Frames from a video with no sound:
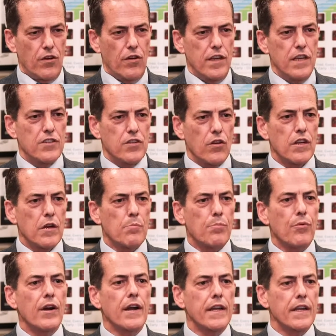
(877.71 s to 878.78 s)
So he's on the
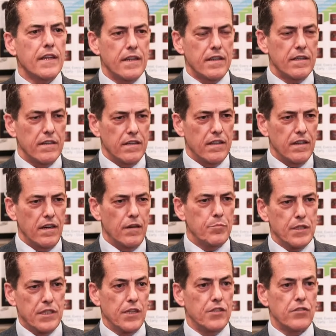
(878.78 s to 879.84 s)
brink of
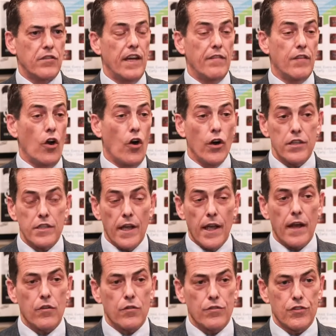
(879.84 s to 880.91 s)
potentially having a heart
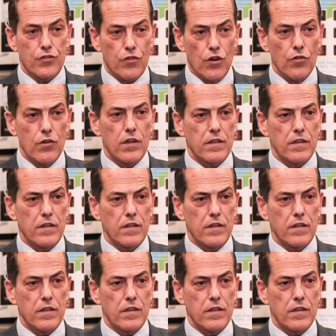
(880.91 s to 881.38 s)
attack or a stroke.